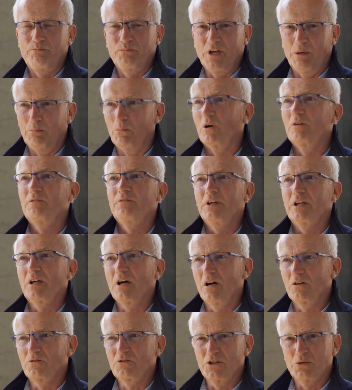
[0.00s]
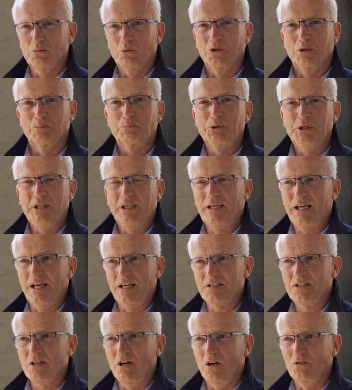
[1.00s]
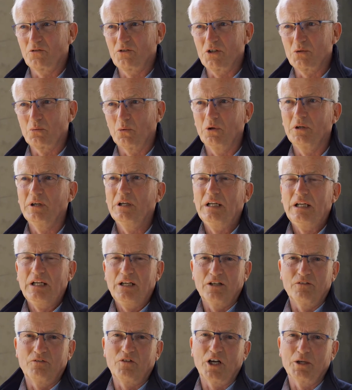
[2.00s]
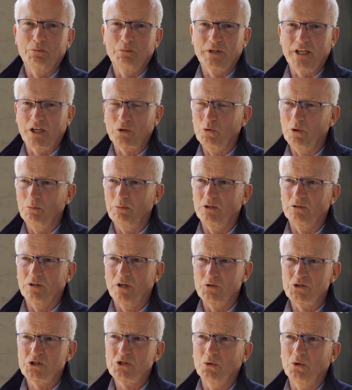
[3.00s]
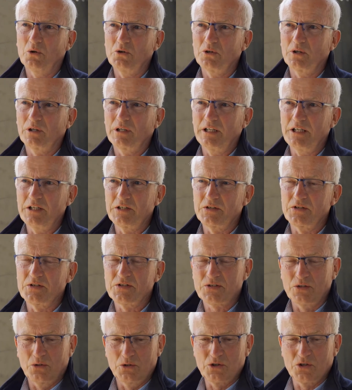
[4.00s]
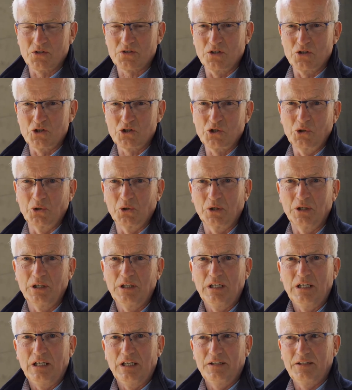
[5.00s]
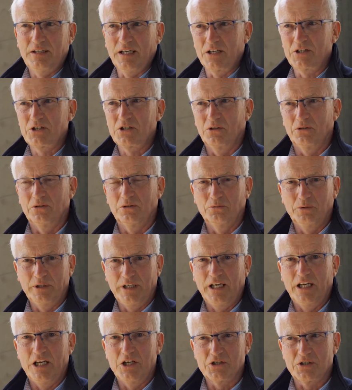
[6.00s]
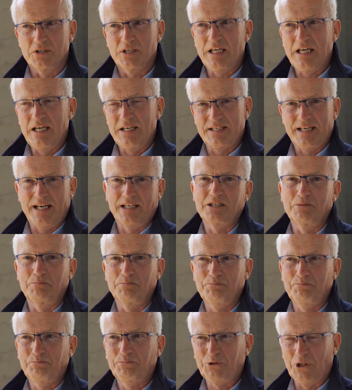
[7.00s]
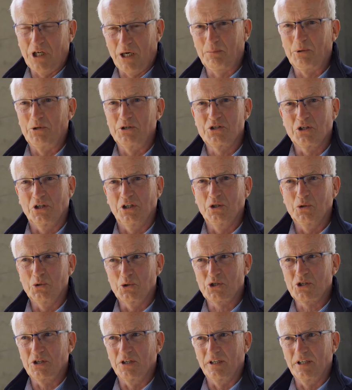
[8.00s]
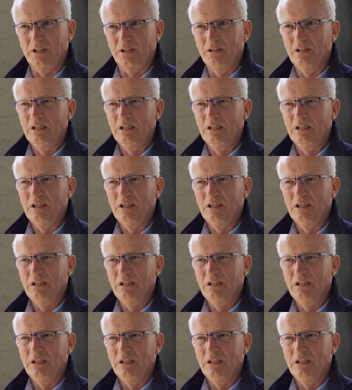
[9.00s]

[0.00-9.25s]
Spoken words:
a Murphy concrete one, a precast concrete one, the volume of that will be around 200 litres, so just ensure that your reagent is at the proper dilution there.